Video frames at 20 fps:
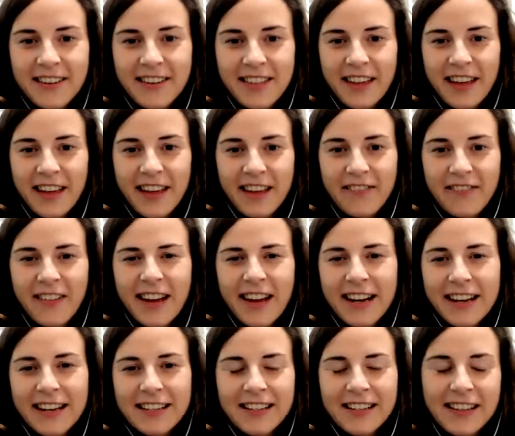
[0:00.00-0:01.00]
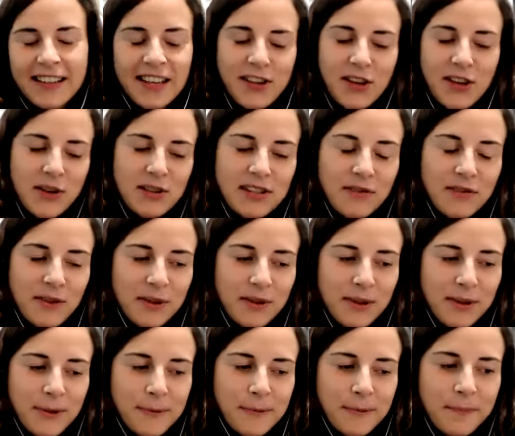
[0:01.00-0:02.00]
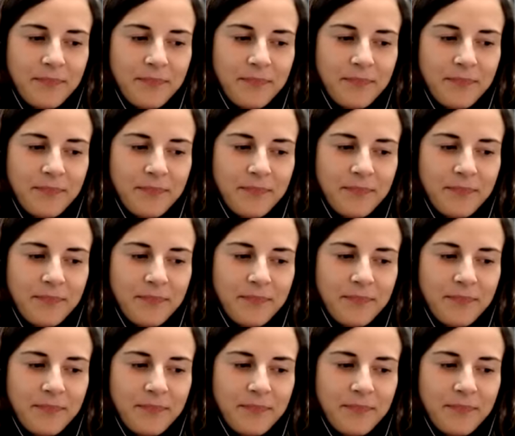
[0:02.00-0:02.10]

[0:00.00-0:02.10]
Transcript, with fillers: they valid? Are they useful?